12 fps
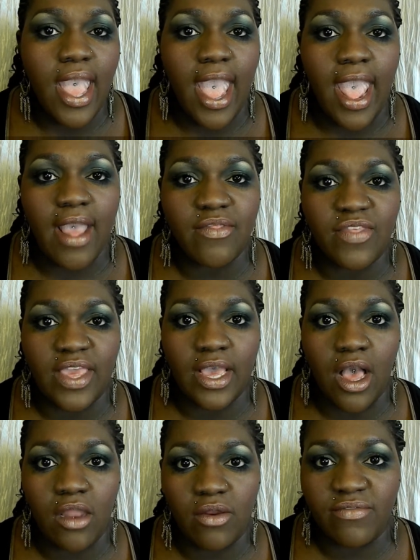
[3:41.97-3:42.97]
and the
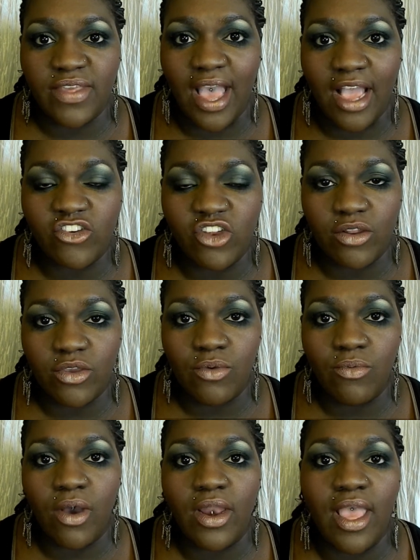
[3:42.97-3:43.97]
color of the eyeshadow you
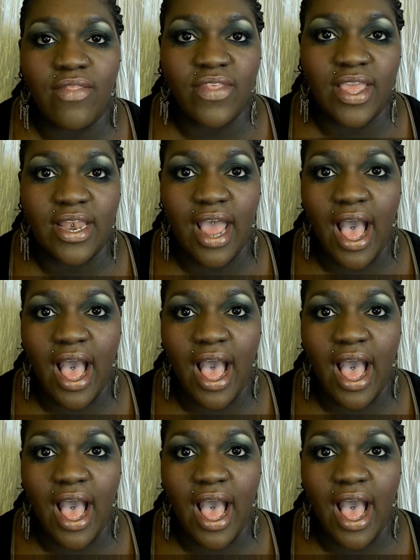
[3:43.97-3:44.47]
want and then